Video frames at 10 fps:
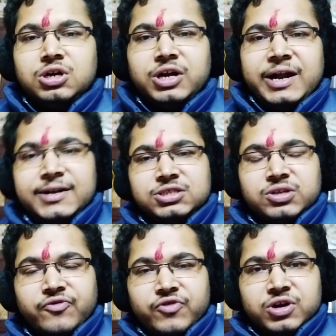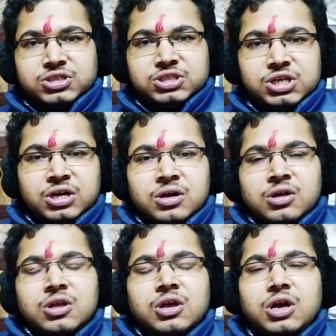That is the first thing.
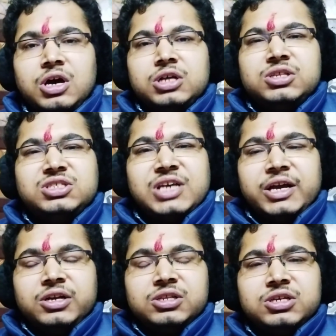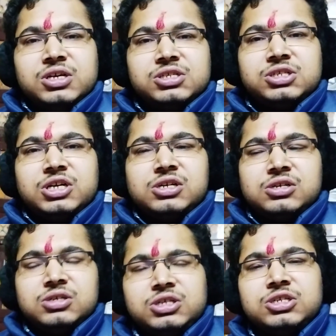The second thing is that
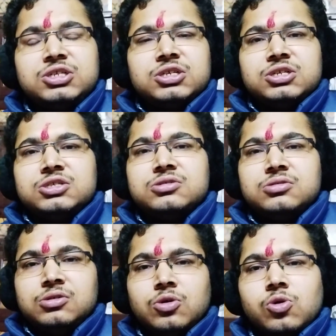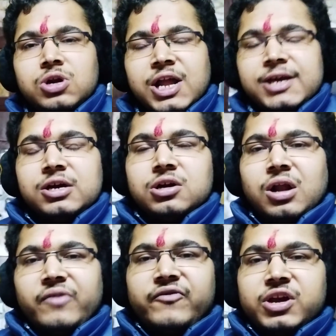it is not like a
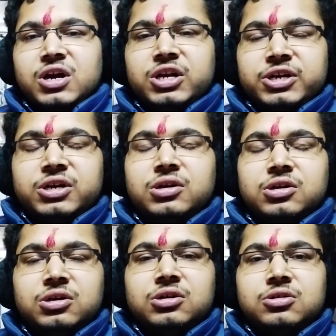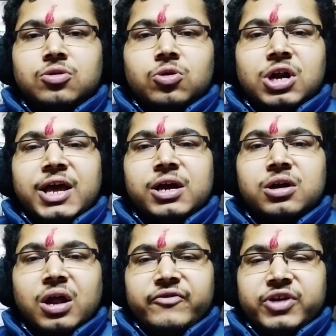graphical
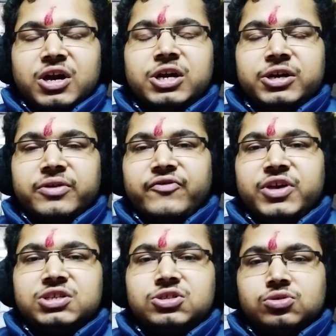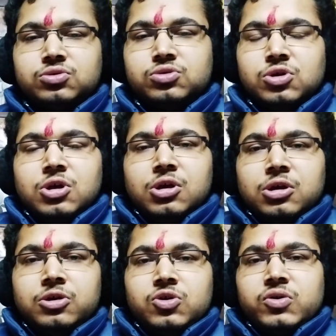interface, so
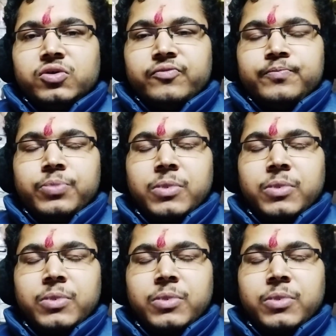you